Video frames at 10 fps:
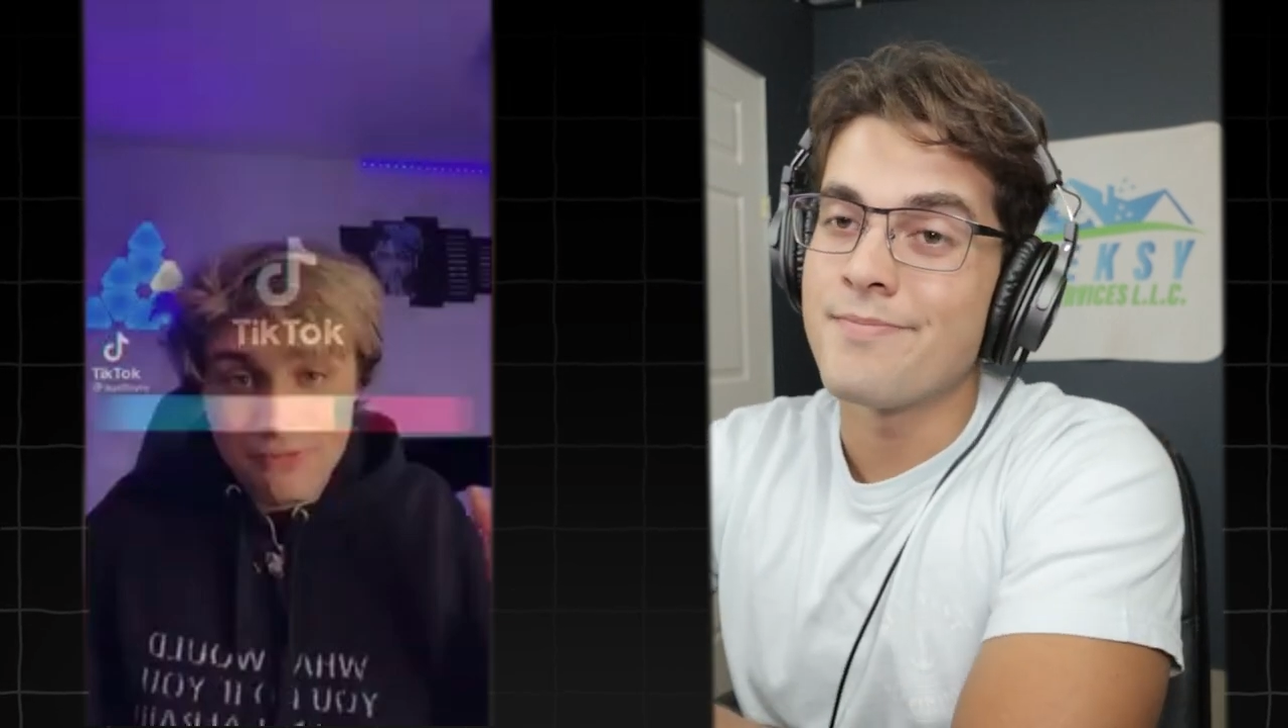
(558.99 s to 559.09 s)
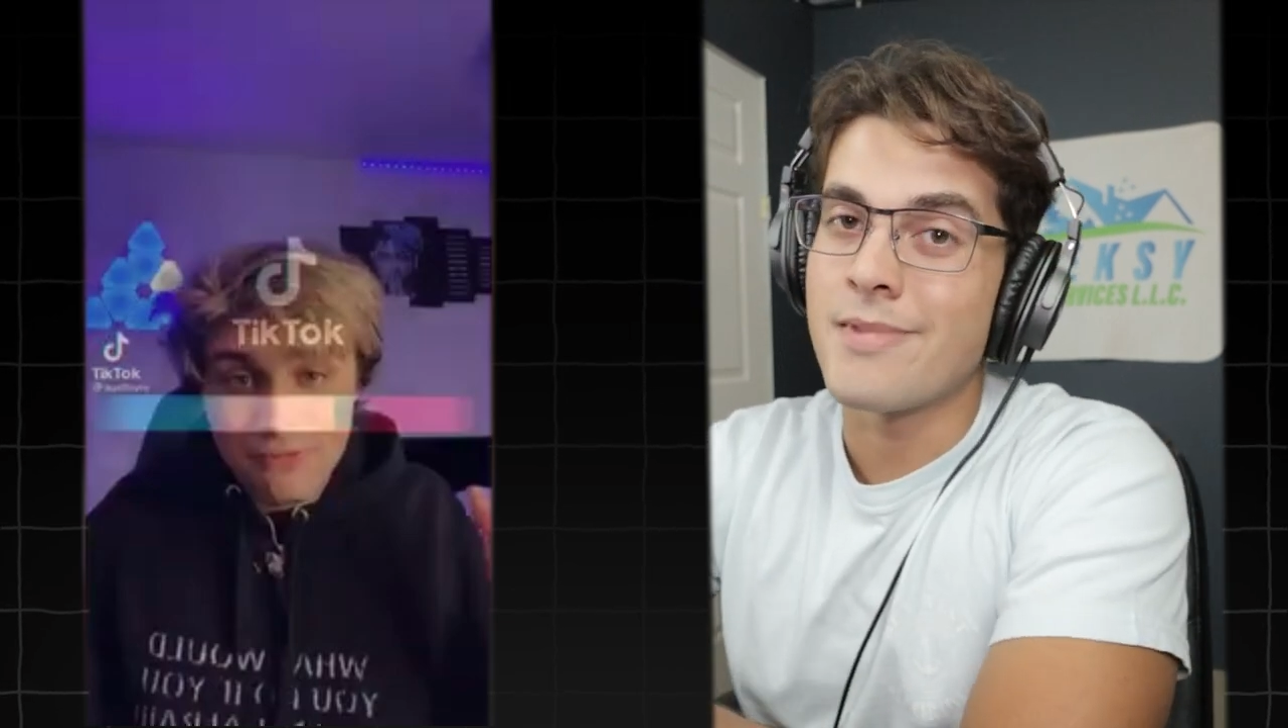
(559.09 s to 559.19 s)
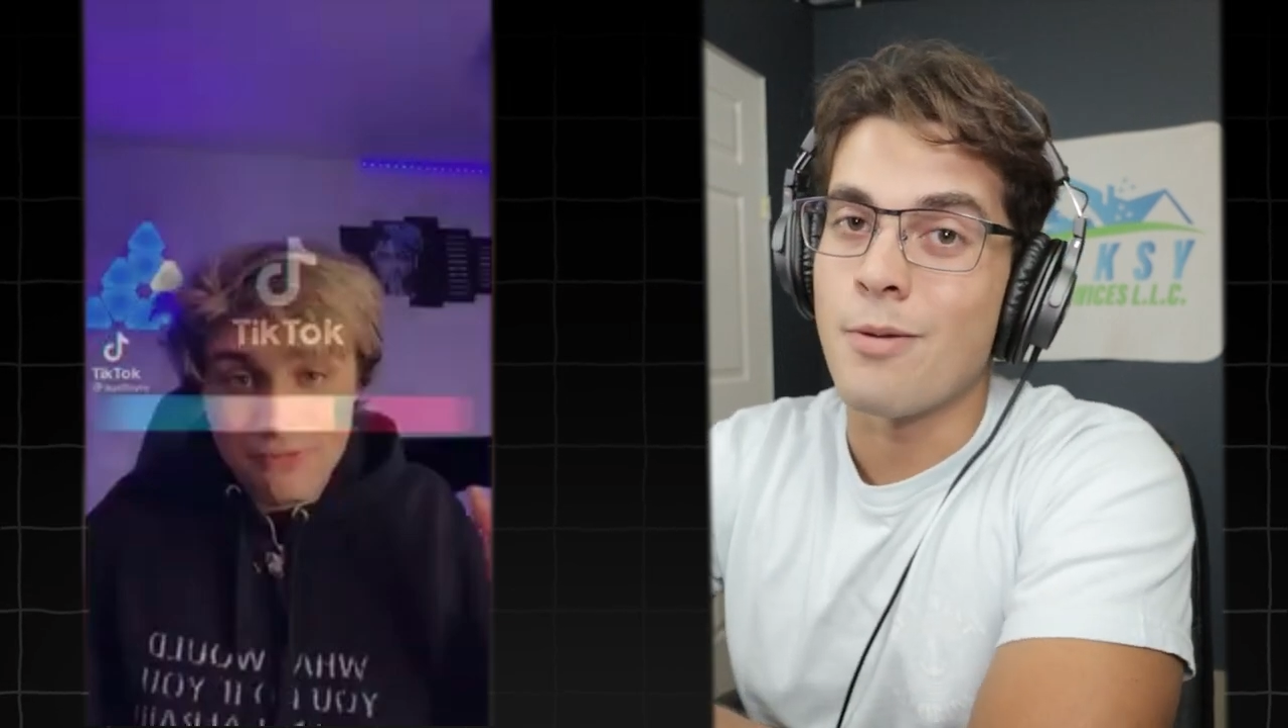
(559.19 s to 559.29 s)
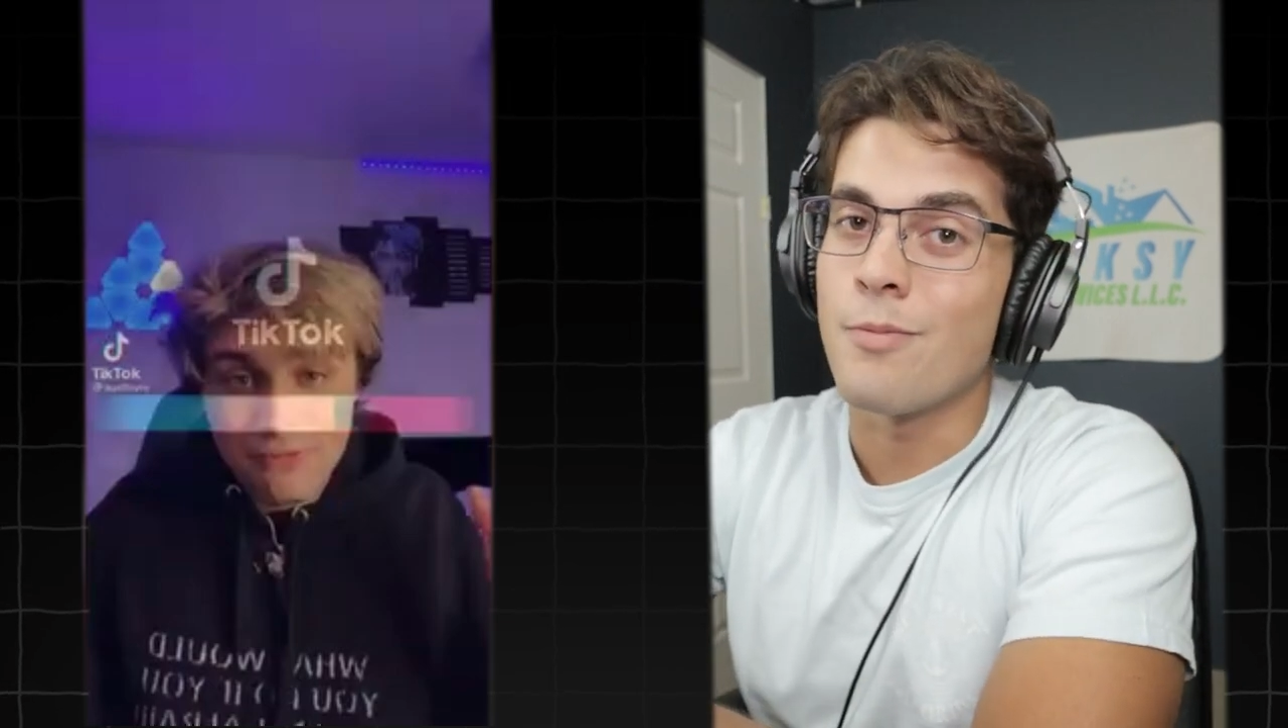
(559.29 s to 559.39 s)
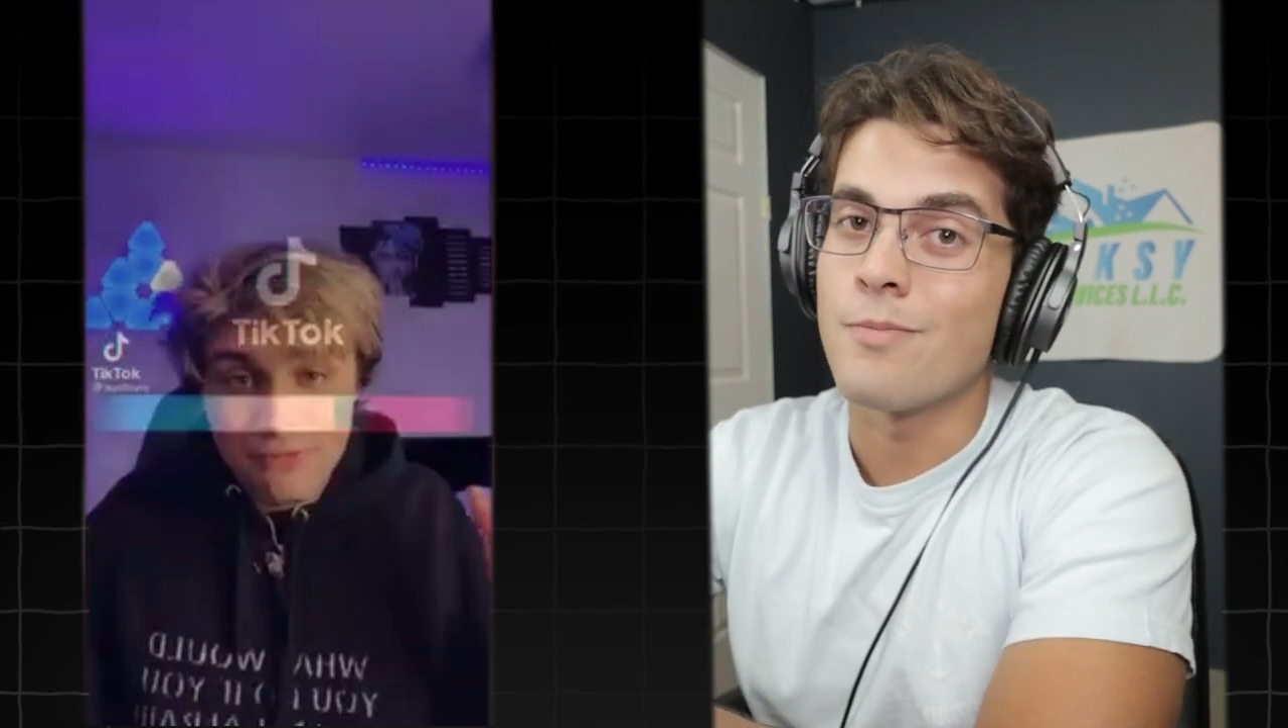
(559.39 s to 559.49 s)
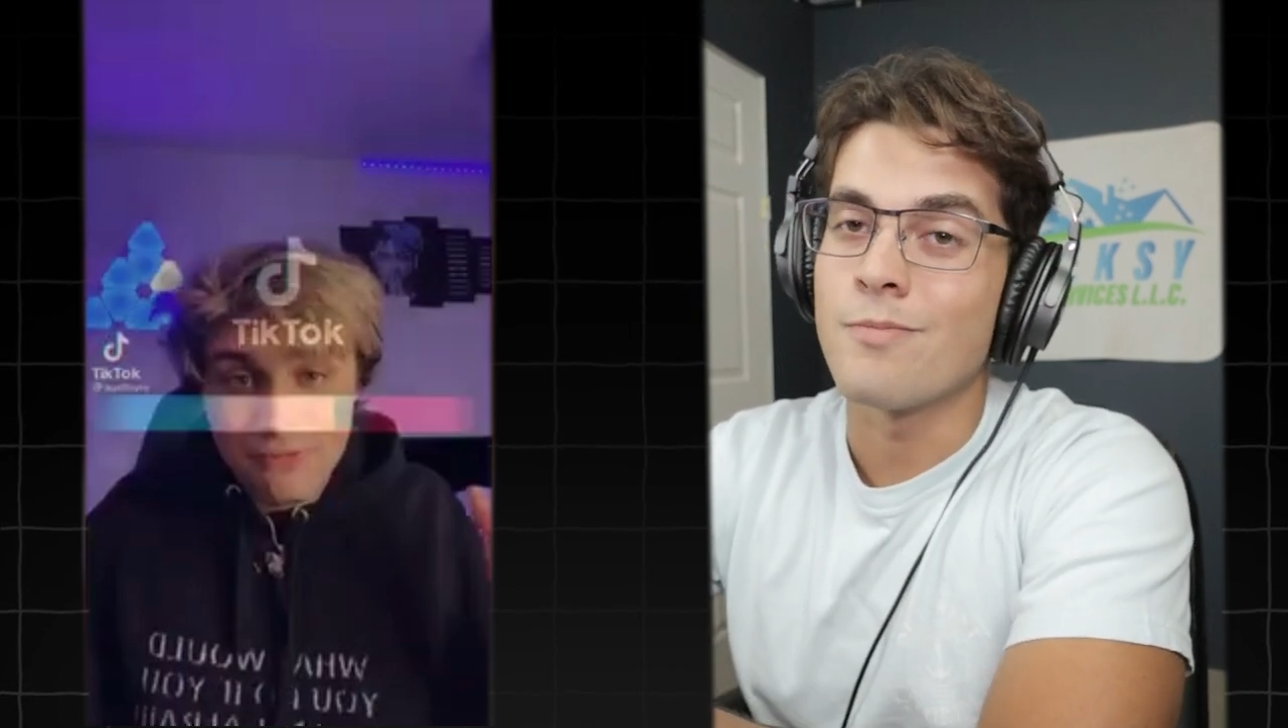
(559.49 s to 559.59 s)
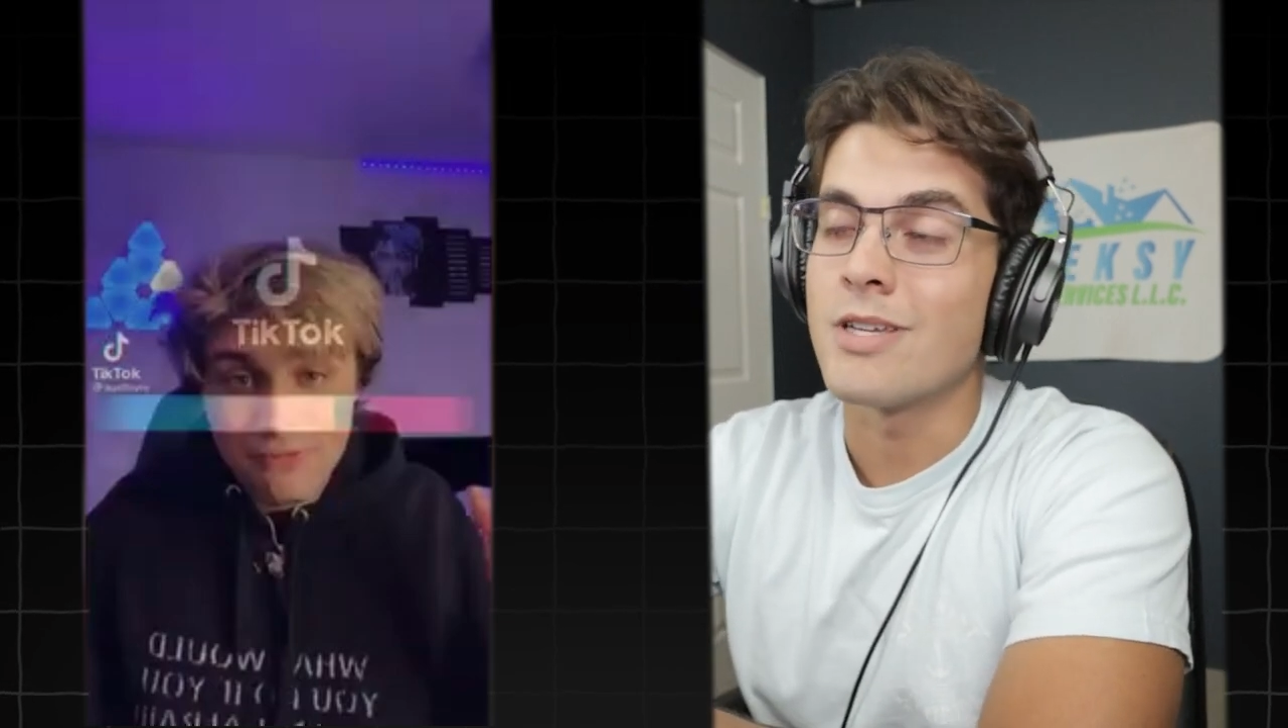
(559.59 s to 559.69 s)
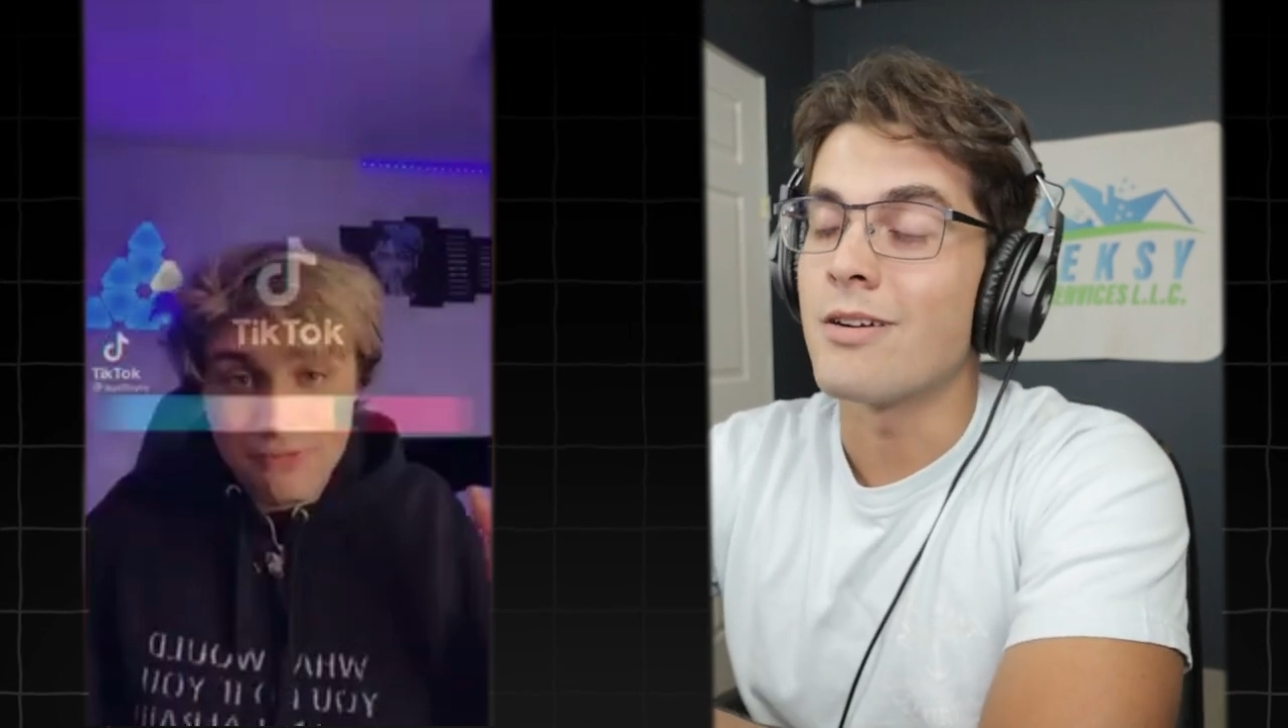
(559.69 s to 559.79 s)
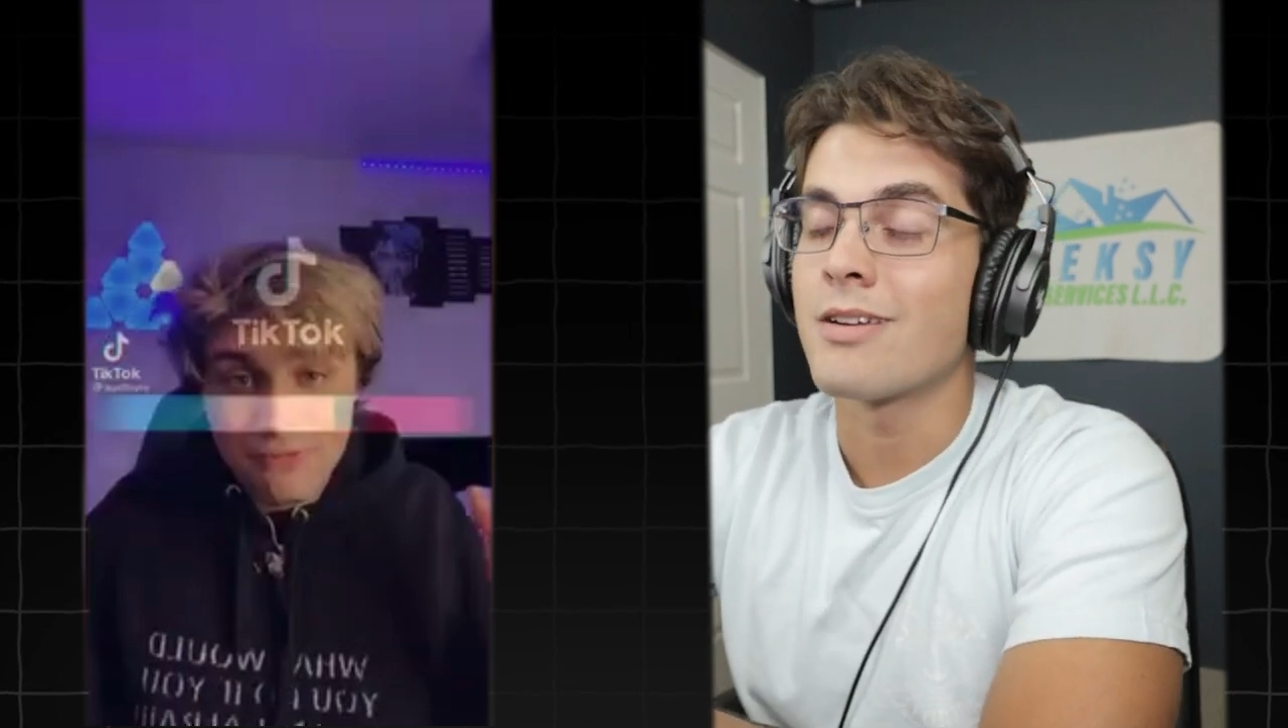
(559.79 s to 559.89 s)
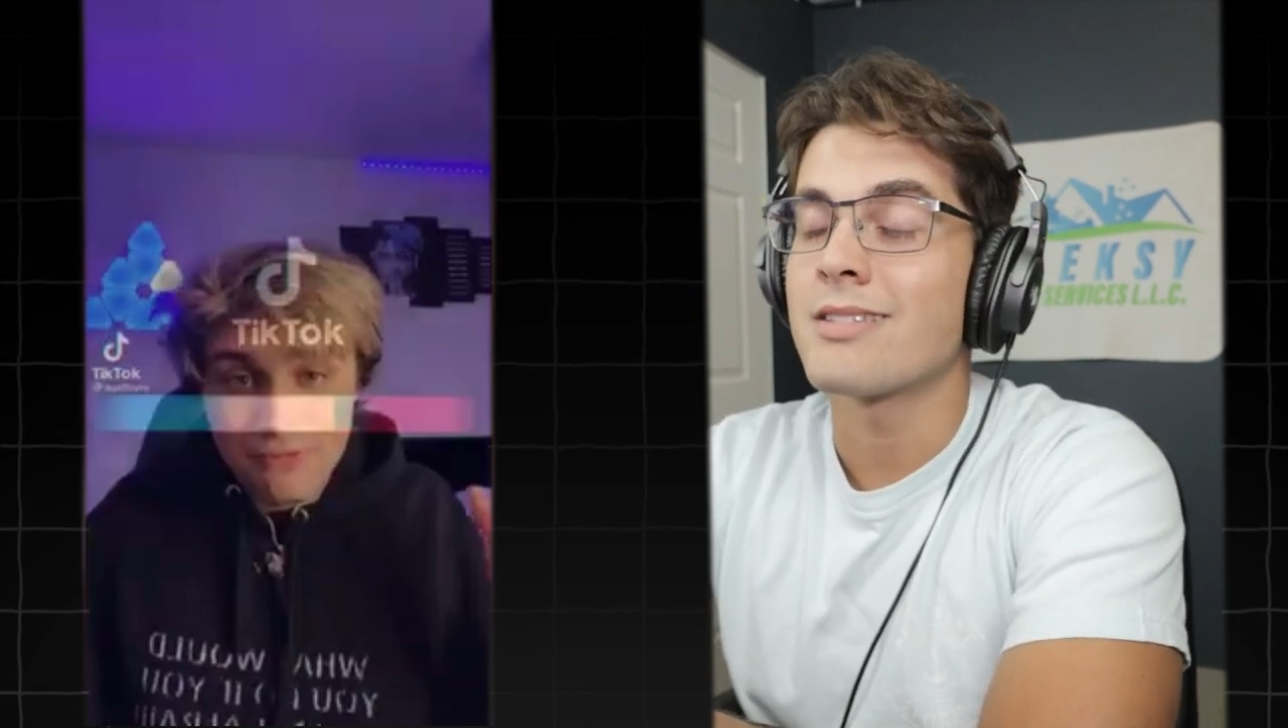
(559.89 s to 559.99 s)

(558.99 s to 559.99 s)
then we don't